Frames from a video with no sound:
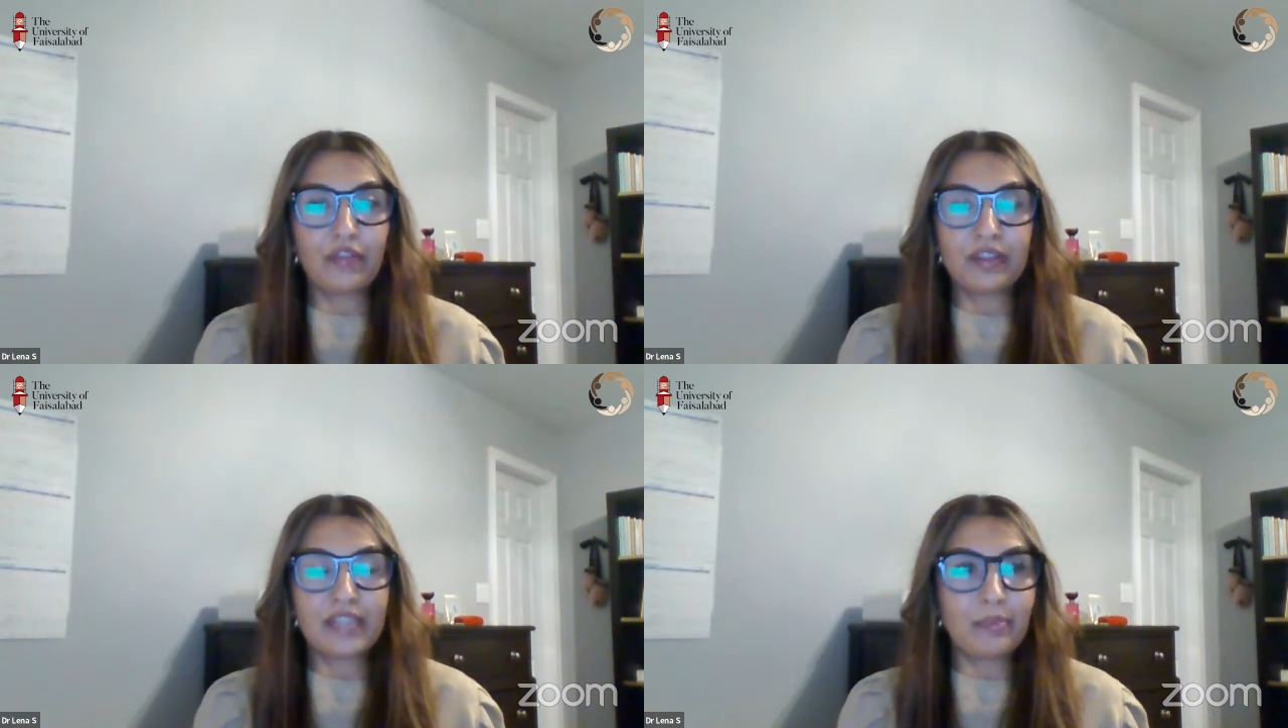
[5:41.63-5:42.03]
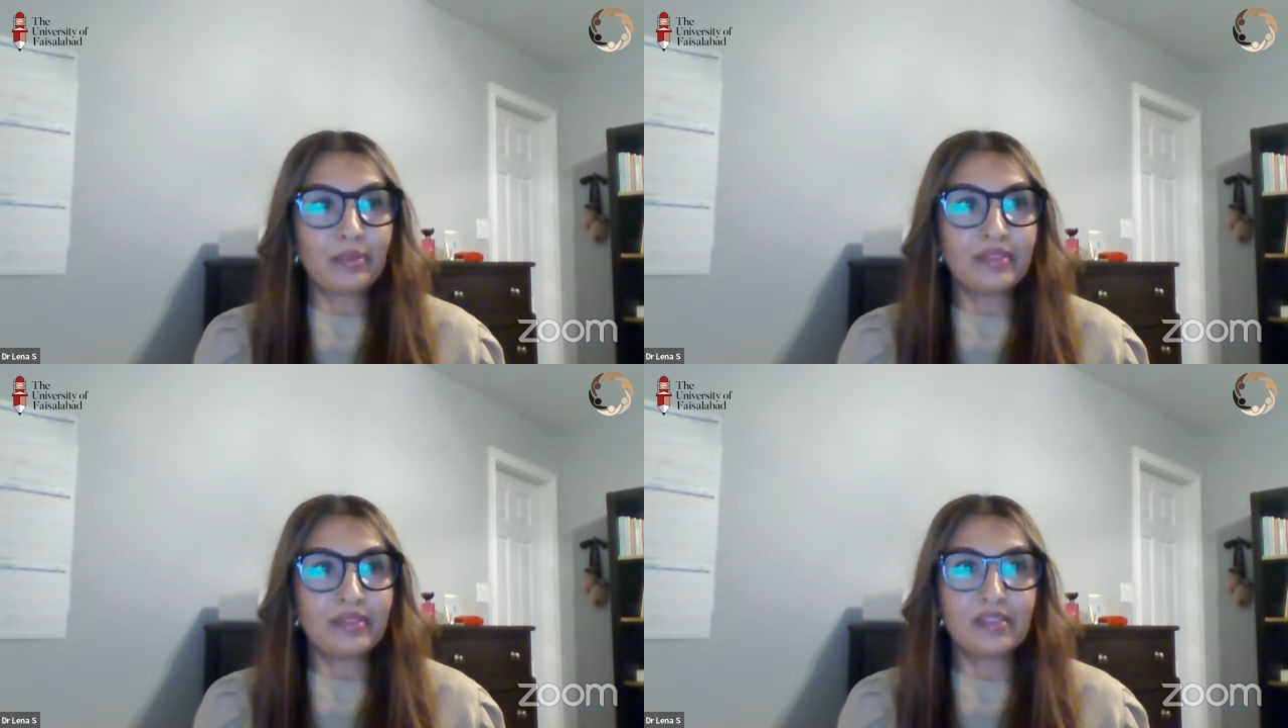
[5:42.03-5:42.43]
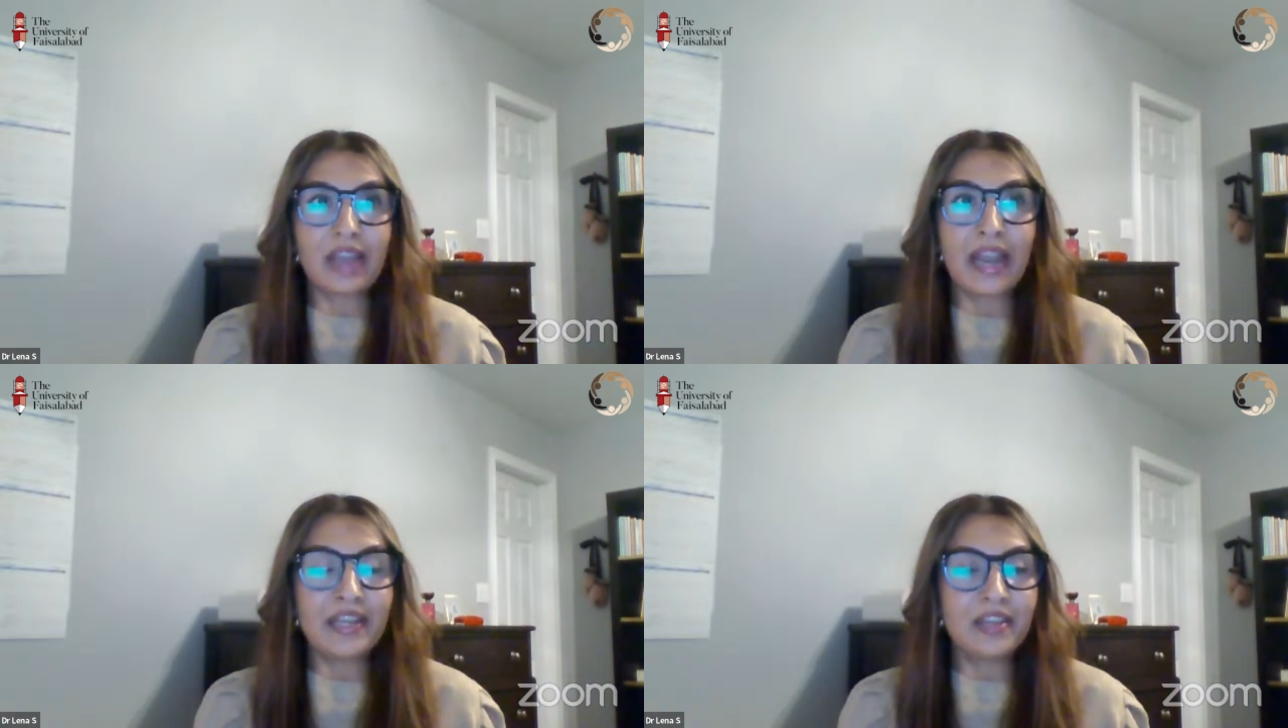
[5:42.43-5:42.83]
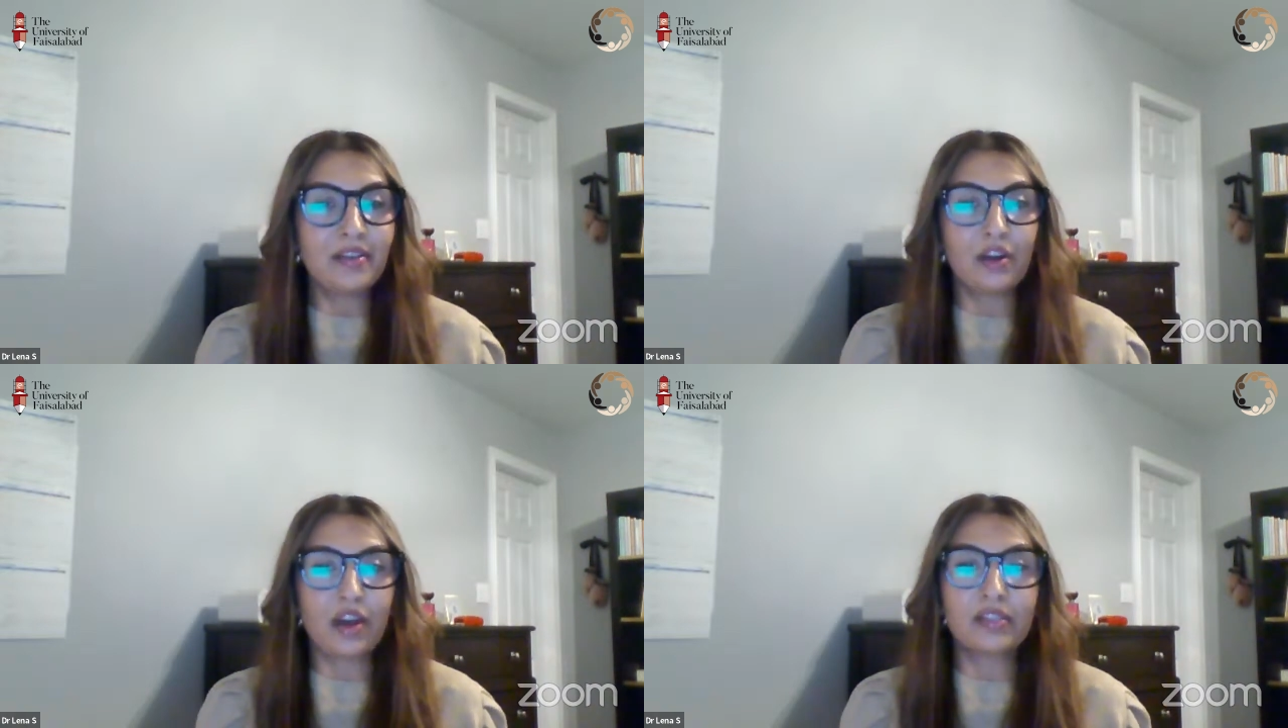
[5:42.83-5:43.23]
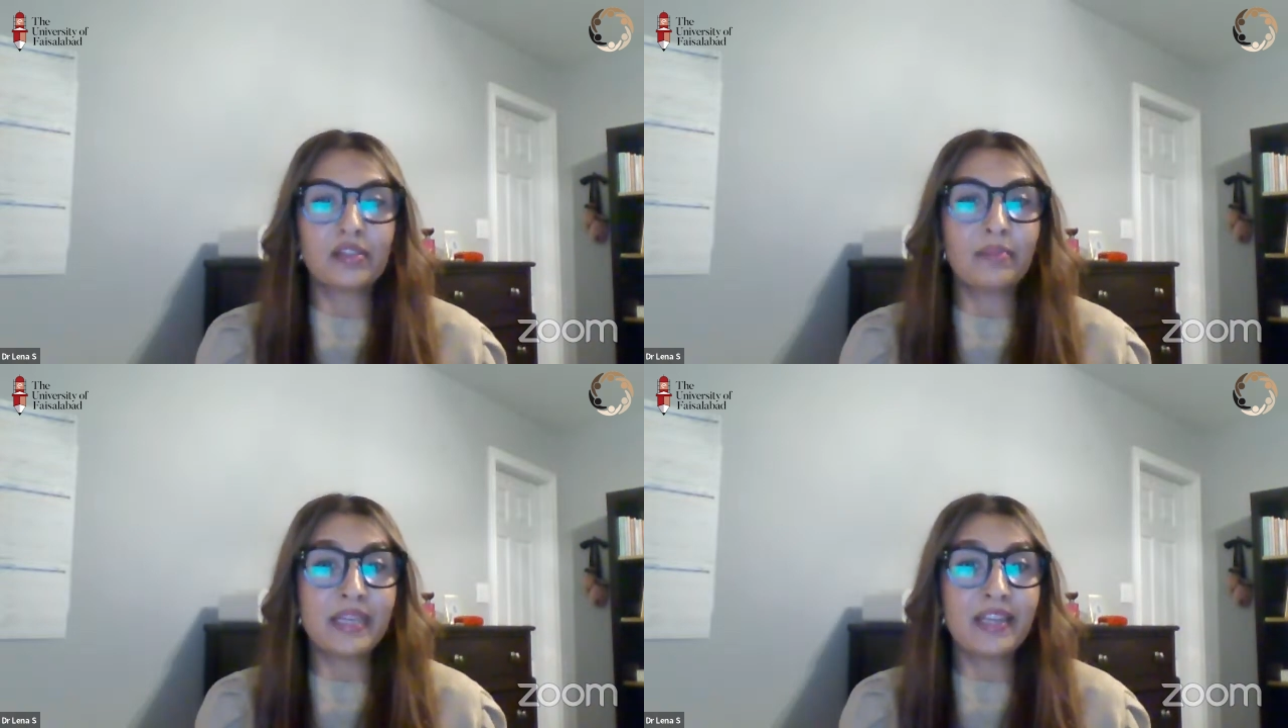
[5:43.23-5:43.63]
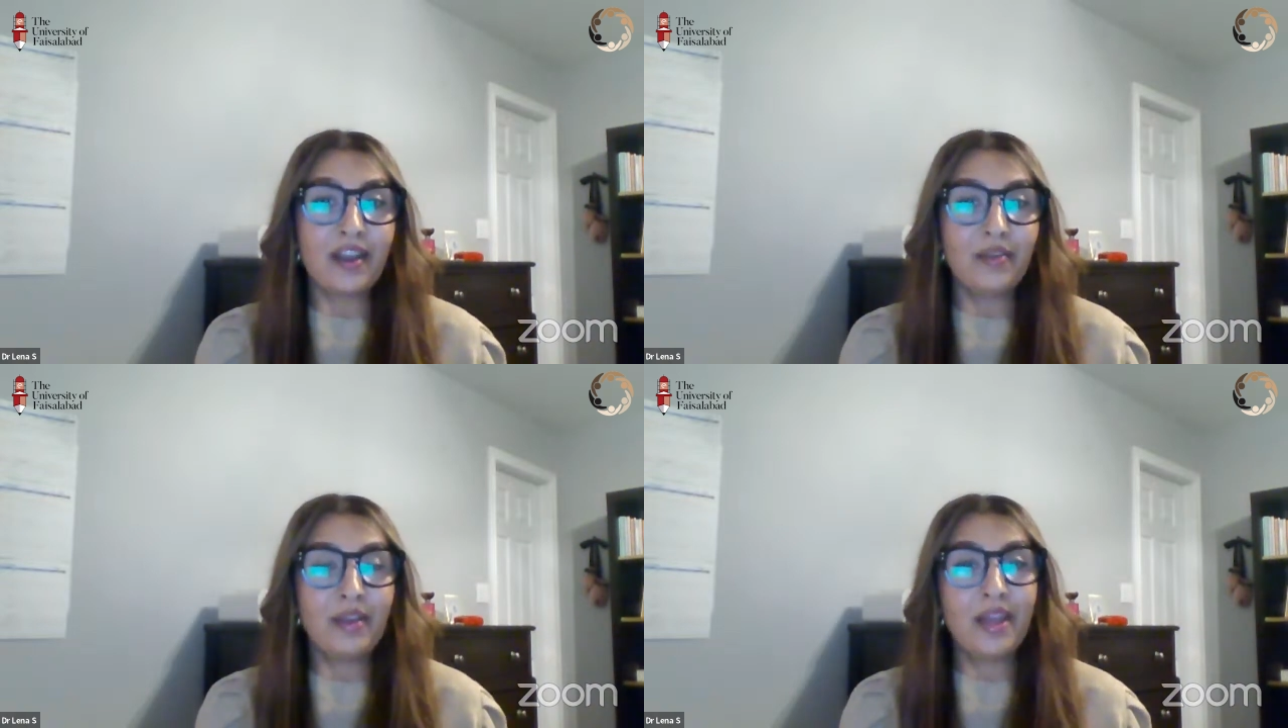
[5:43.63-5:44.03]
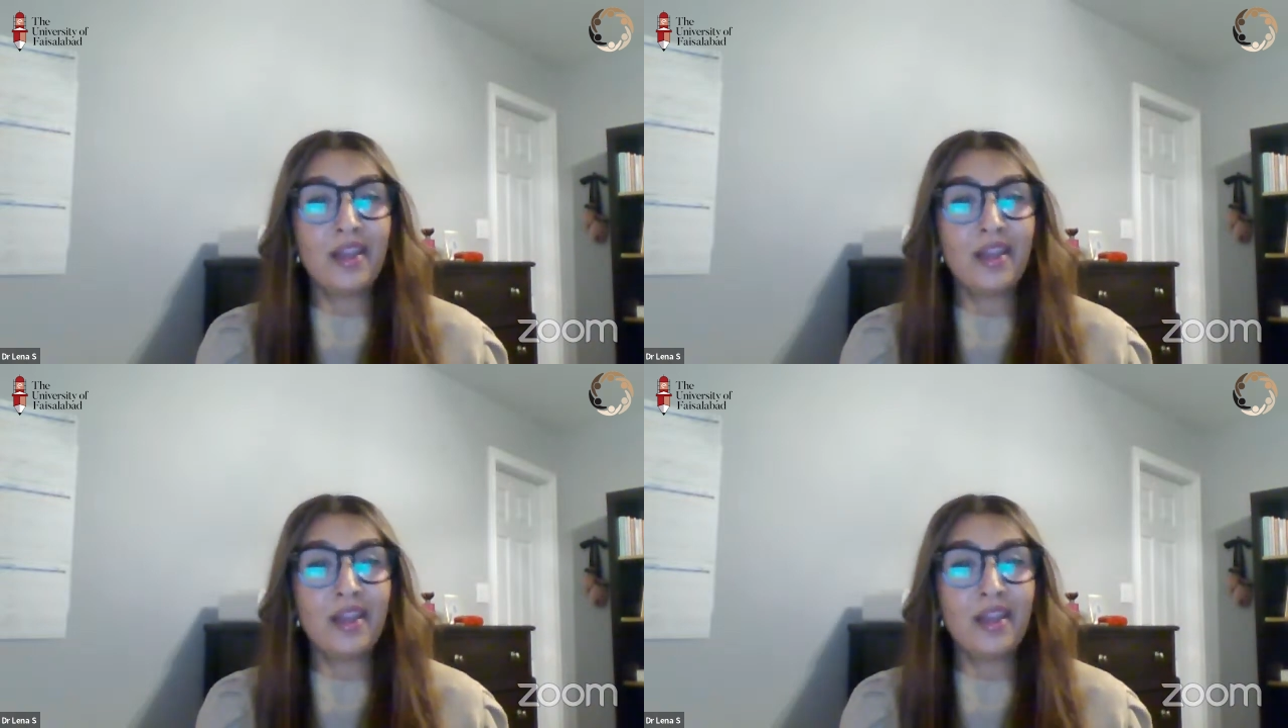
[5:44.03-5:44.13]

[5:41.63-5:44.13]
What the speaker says: for example, in society, across the media,